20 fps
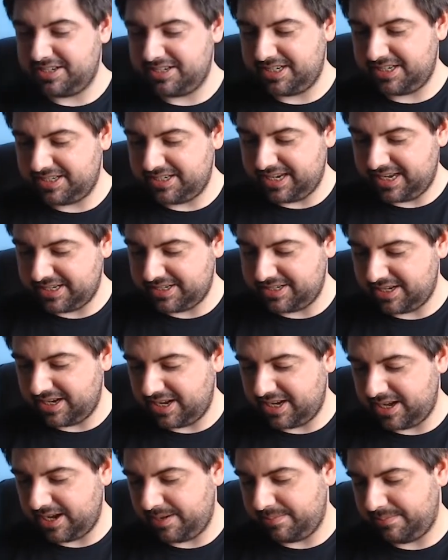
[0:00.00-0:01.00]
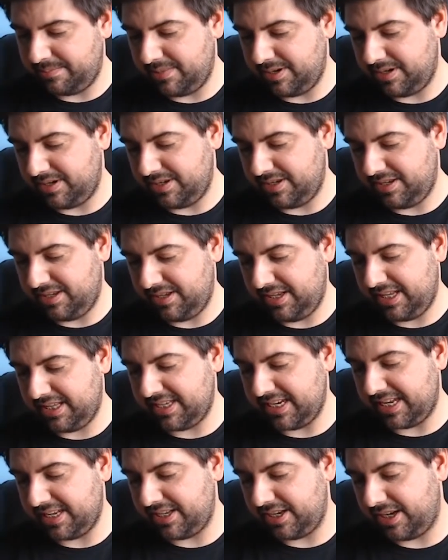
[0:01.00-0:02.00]
because it says
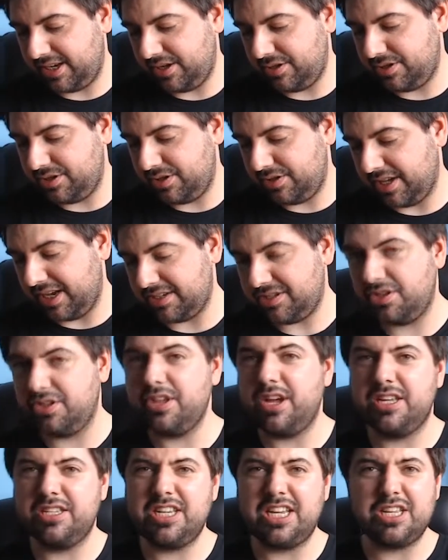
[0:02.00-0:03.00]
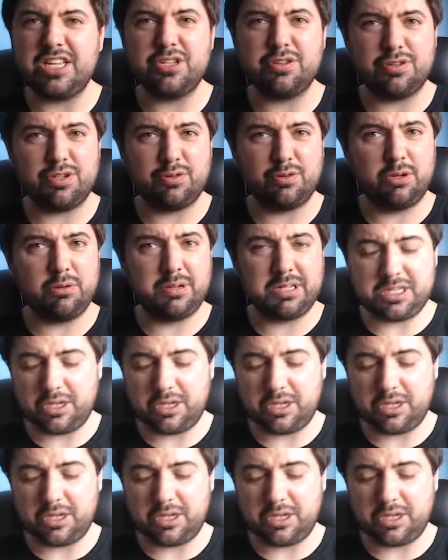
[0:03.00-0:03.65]
Nintendo 2013, so it's one of the